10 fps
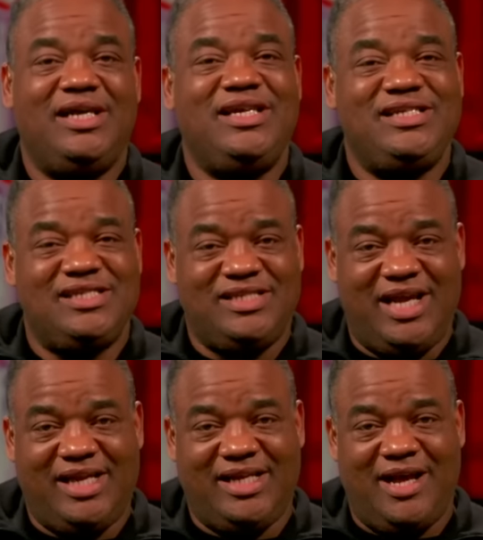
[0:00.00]
He should
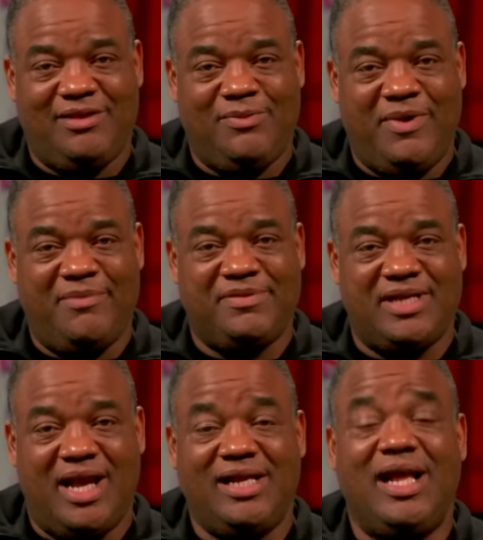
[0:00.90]
take down the
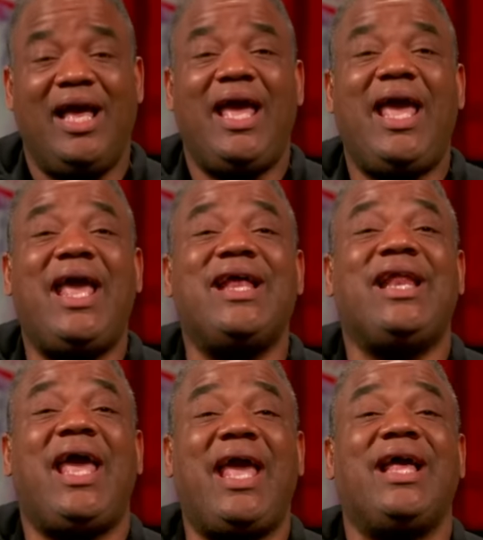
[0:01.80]
website and
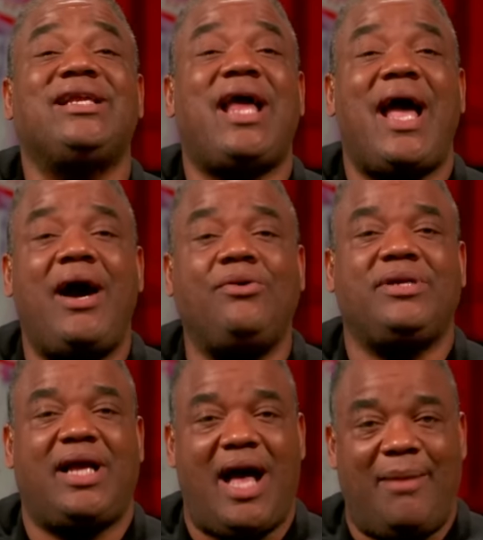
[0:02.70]
hand
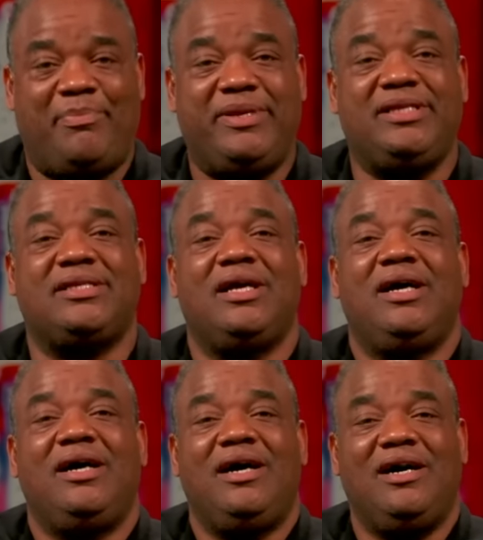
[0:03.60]
out copies
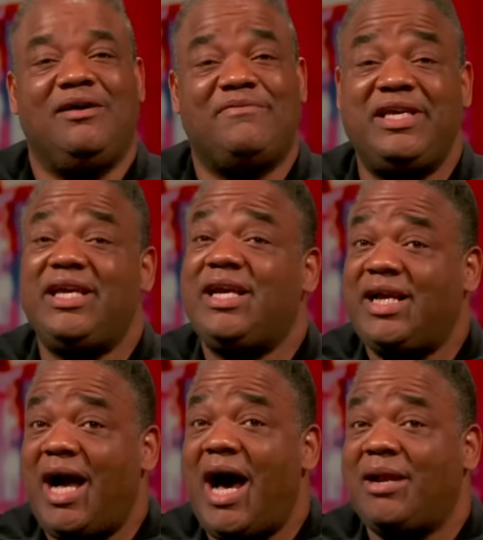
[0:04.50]
of the
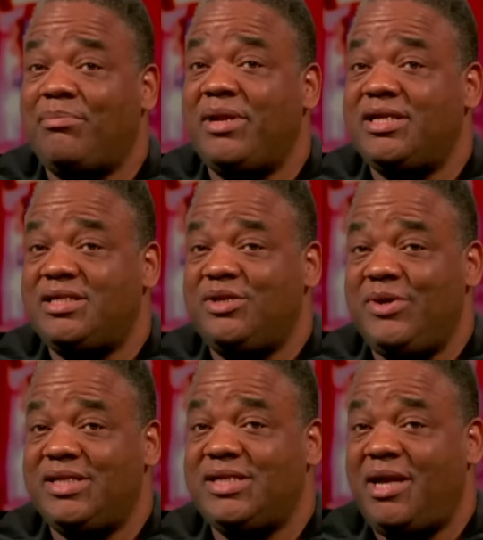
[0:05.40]
God Bless the
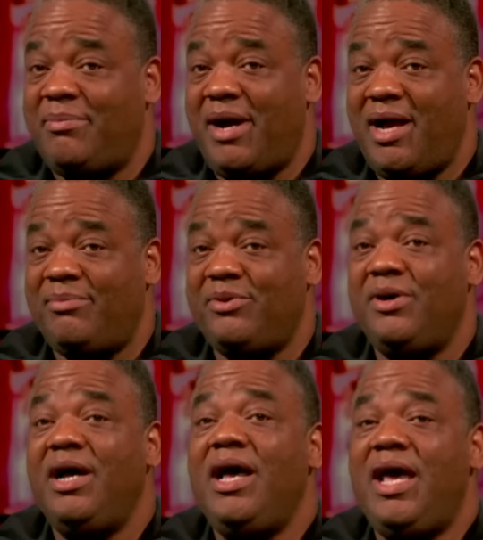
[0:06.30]
USA Bible
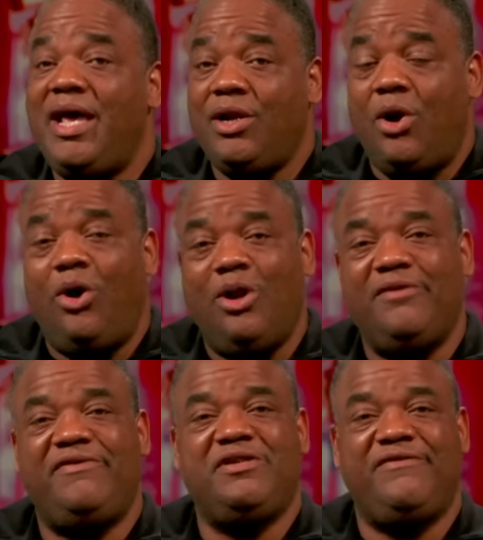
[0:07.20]
at all
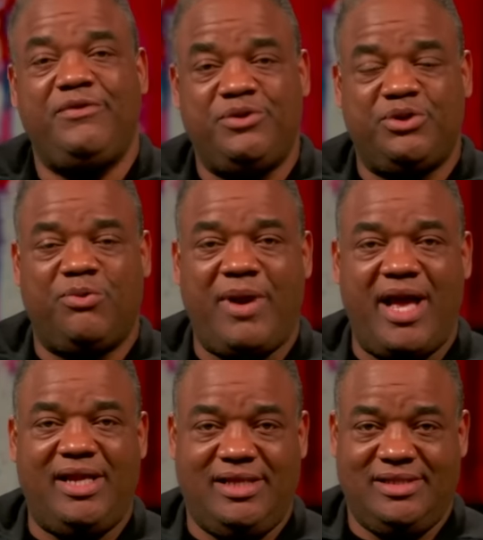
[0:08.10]
of his future
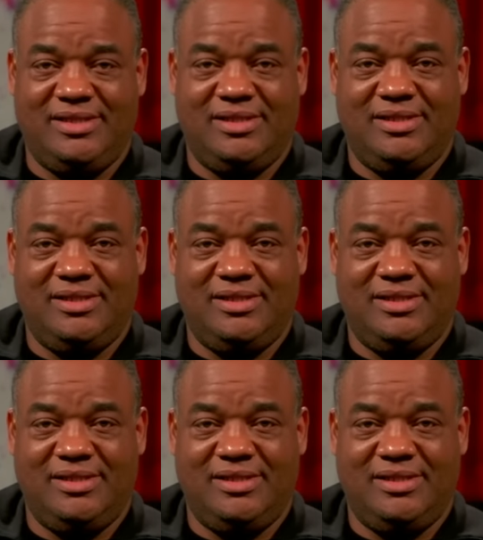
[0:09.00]
rallies.